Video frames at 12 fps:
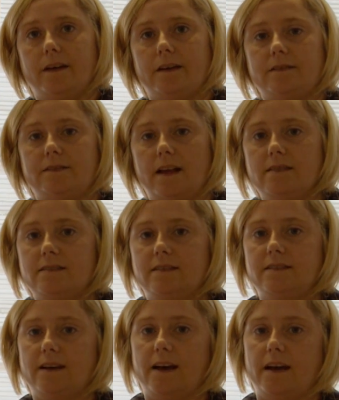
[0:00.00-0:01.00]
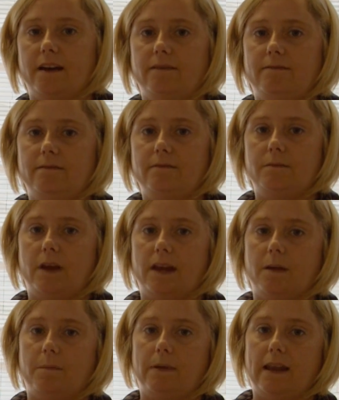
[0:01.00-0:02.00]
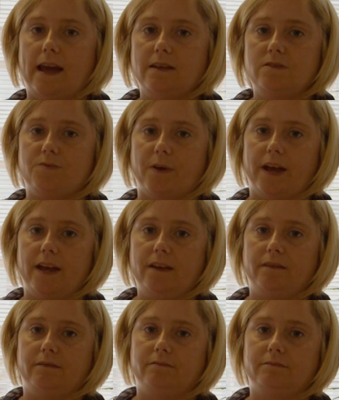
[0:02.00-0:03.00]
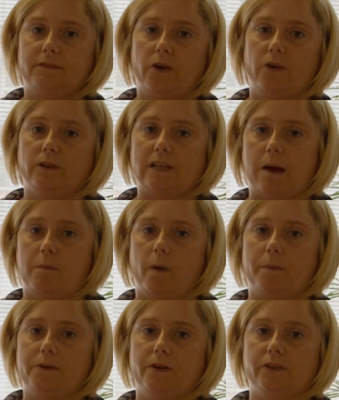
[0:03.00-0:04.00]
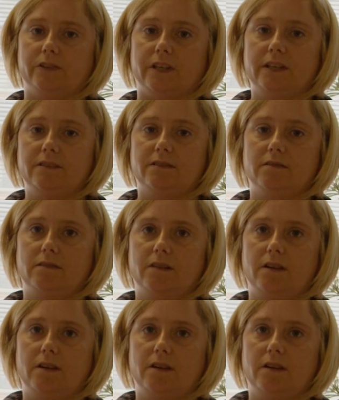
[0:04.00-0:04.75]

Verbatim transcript: And cells can die in a planned way called apoptosis